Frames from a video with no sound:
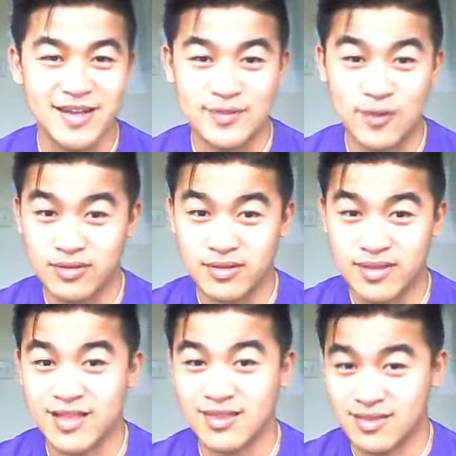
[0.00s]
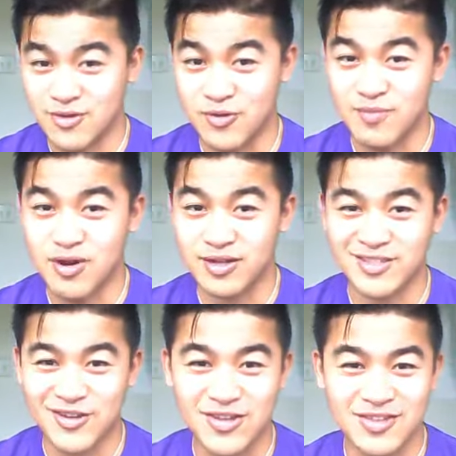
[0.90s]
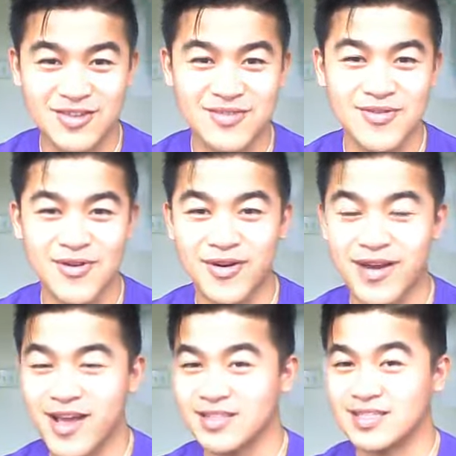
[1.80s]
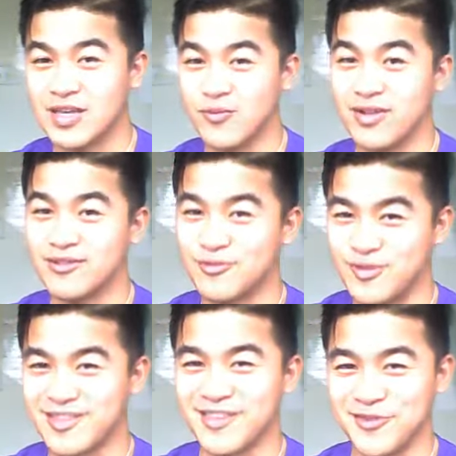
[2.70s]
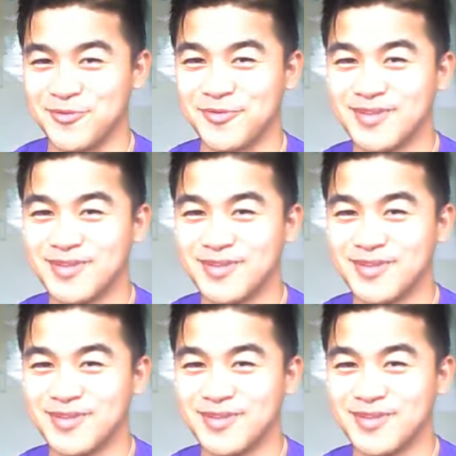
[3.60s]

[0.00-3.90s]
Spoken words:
Don't let your boss cut you or else he will tweet you.